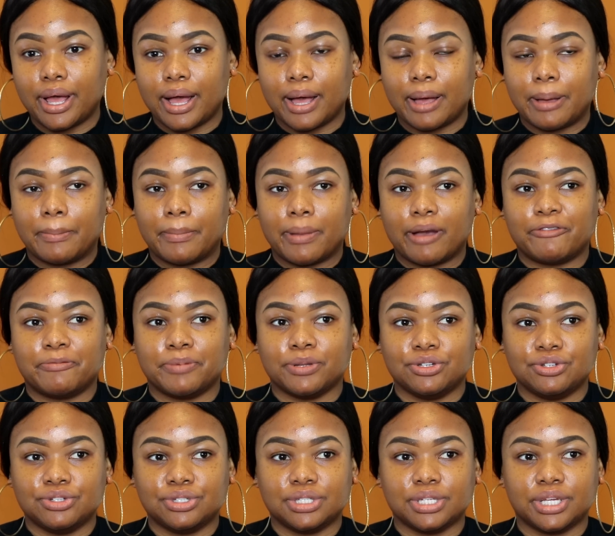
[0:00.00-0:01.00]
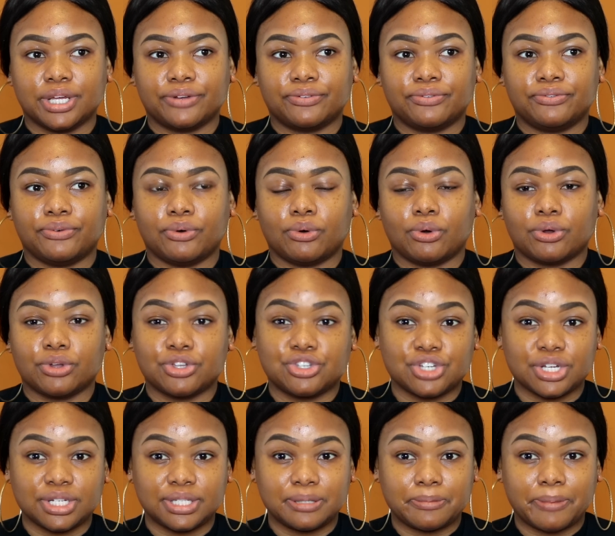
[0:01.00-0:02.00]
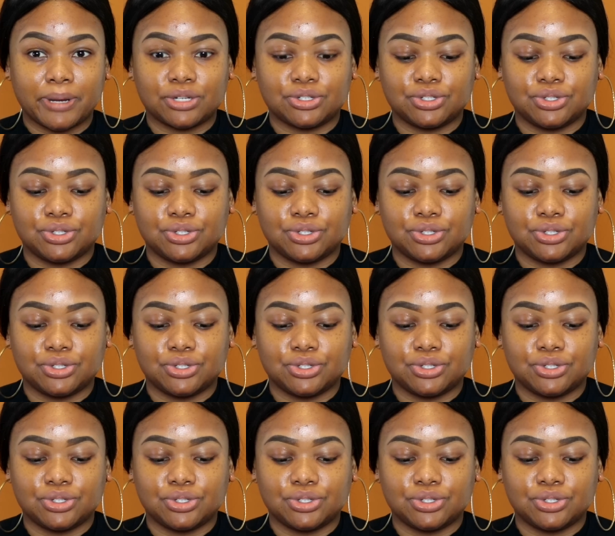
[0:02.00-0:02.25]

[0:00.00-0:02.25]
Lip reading: I've been using it for just about